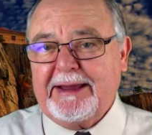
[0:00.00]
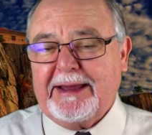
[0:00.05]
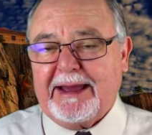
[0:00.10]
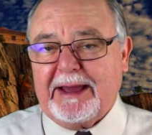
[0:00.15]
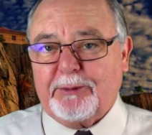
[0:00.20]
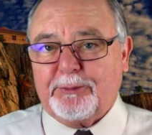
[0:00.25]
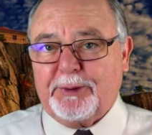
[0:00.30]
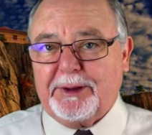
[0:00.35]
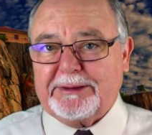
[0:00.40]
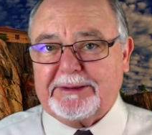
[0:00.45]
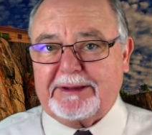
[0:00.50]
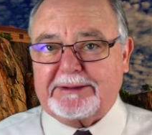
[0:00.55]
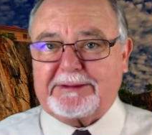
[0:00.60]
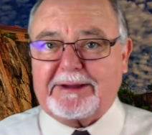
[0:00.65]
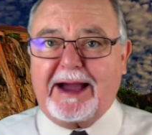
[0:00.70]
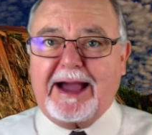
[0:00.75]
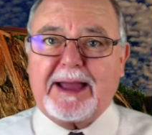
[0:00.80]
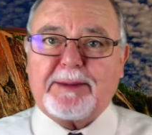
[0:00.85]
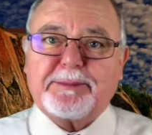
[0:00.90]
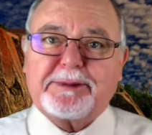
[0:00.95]
And when the
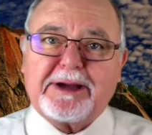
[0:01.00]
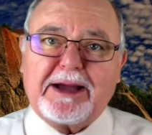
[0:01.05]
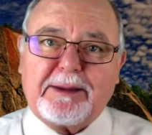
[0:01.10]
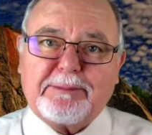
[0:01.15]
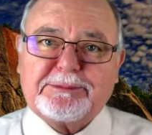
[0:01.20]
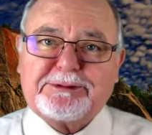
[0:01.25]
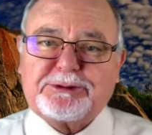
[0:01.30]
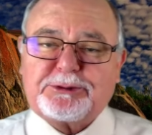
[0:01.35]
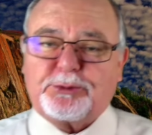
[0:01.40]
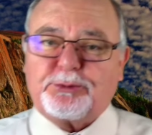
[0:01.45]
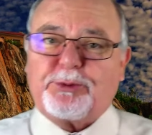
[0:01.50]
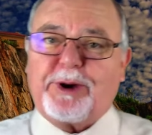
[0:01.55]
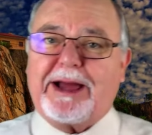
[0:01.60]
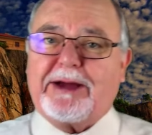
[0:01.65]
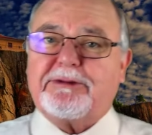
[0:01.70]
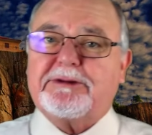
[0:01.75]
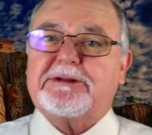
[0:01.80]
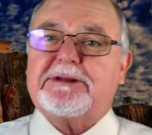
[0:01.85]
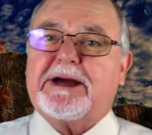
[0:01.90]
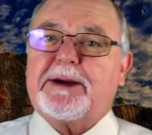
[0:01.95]
time comes to
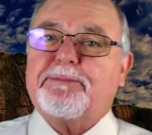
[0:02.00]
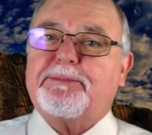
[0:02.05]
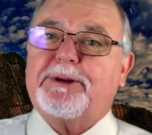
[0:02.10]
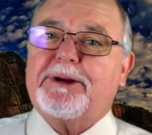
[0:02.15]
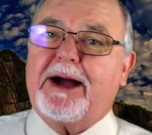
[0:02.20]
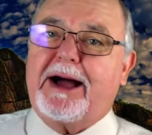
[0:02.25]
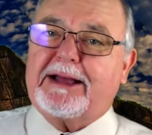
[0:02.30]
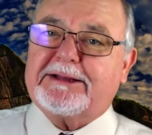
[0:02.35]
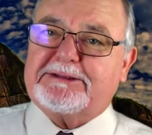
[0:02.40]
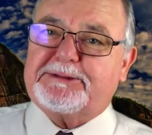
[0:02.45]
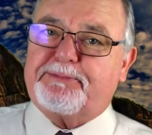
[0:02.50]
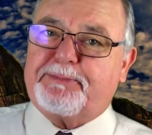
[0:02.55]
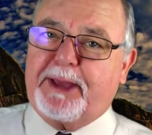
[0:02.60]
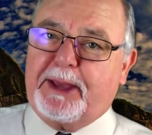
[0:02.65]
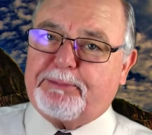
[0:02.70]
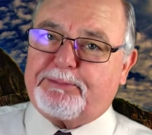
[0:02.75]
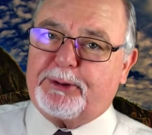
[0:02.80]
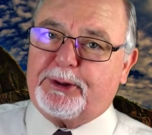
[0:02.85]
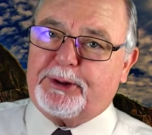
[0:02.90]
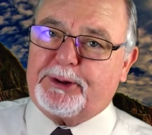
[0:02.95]
round up God's
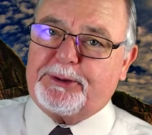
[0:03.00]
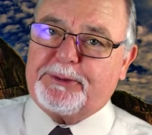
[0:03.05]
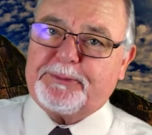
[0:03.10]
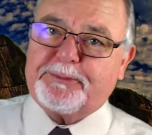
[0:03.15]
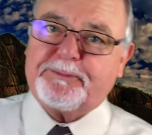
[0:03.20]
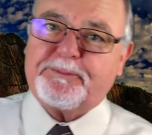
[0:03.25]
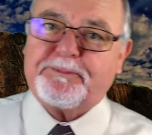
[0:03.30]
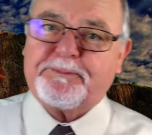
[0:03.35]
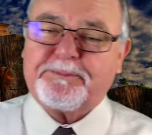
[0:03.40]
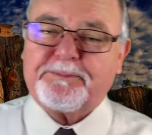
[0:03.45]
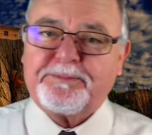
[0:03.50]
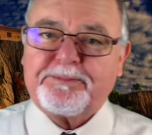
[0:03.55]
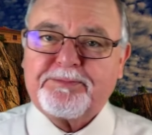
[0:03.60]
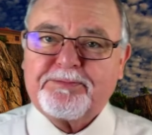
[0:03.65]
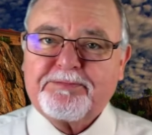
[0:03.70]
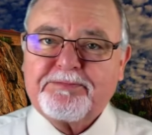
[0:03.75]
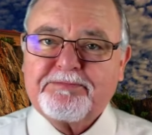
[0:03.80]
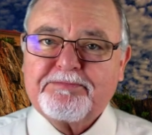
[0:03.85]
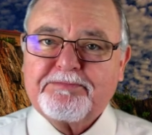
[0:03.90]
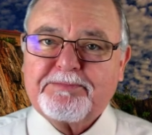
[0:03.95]
people,
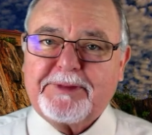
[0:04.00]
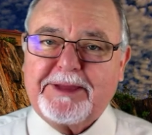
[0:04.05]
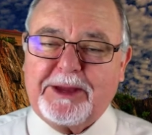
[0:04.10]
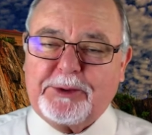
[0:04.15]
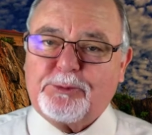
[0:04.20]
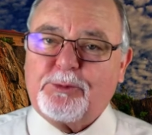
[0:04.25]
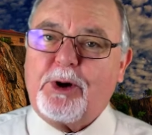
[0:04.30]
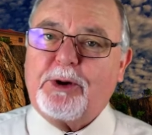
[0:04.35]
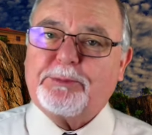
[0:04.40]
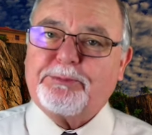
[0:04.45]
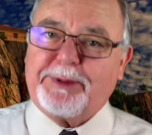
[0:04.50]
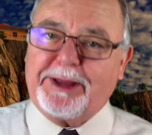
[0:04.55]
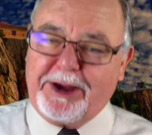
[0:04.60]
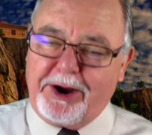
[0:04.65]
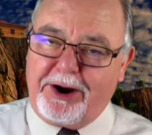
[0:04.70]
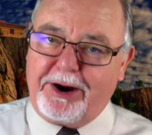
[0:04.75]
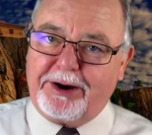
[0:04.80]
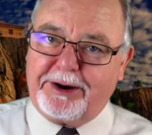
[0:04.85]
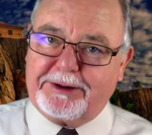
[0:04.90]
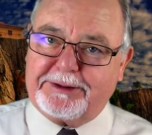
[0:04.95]
it won't be
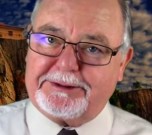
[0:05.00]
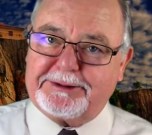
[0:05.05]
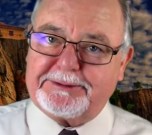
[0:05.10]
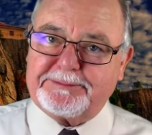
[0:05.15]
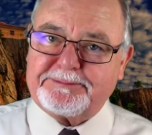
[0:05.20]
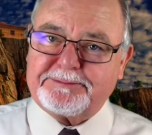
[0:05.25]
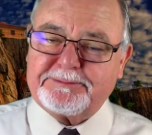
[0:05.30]
hard.